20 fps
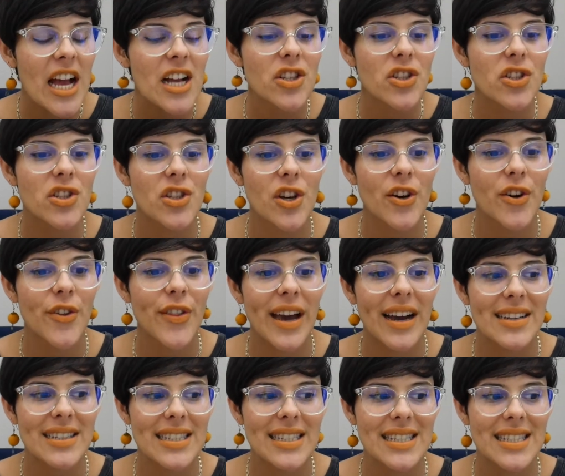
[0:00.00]
So
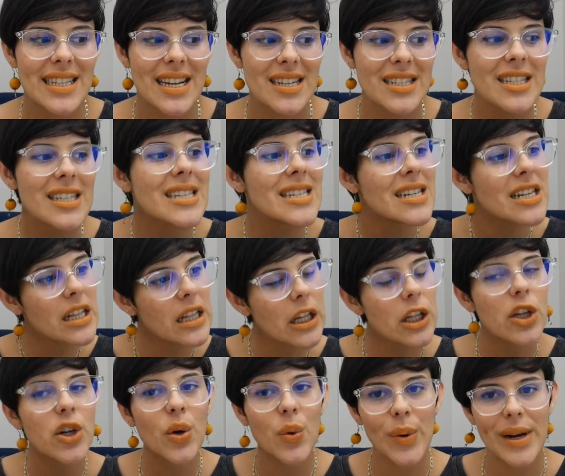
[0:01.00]
that's still a
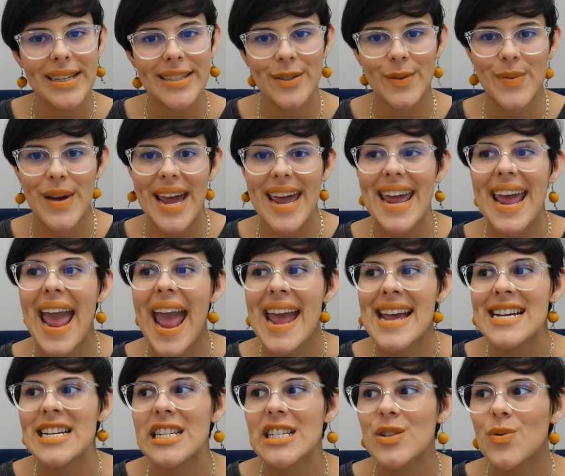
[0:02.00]
little ways away,
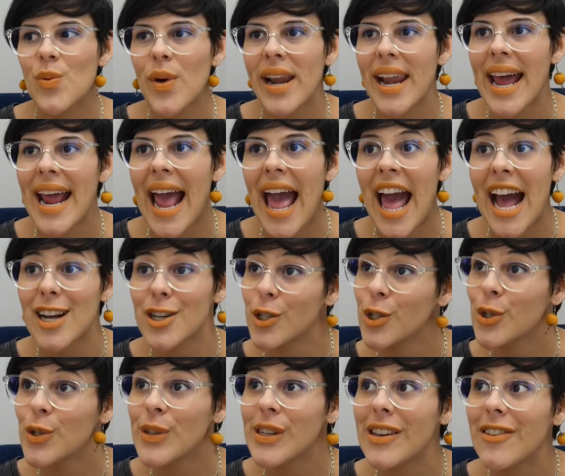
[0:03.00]
and when I
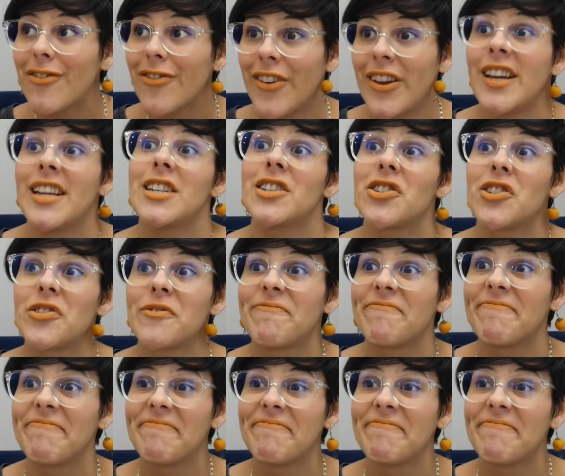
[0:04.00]
actually finish